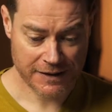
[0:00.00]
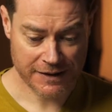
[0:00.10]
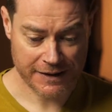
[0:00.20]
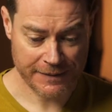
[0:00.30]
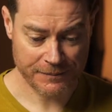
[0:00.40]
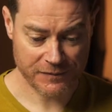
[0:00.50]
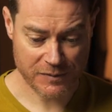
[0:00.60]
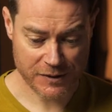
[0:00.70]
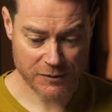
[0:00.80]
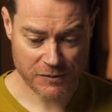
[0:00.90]

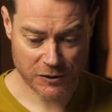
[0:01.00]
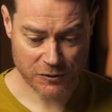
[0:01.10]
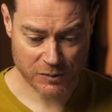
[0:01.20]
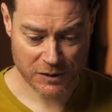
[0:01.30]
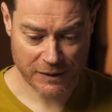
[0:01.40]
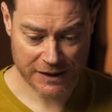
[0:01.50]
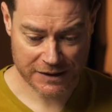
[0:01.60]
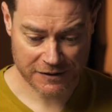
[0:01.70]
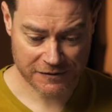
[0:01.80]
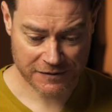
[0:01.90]
from a commercial
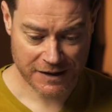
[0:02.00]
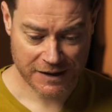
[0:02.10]
perspective.